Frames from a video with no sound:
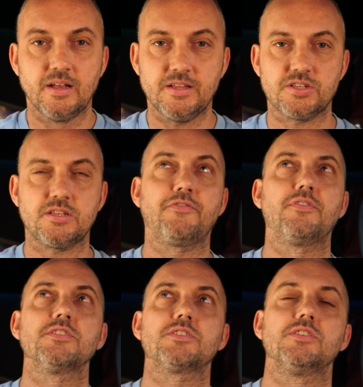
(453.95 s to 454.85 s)
Let's just say,
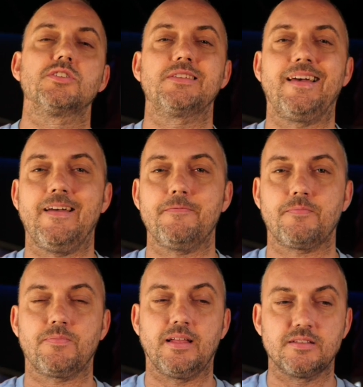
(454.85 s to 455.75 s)
for instance, that
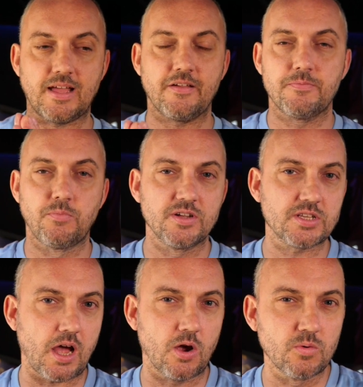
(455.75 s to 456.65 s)
David
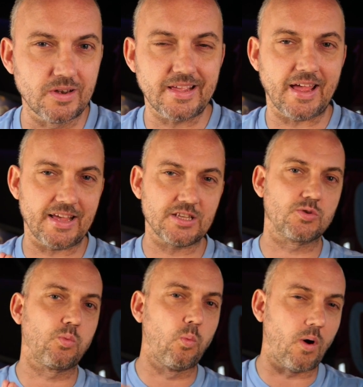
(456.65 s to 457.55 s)
Moyes only has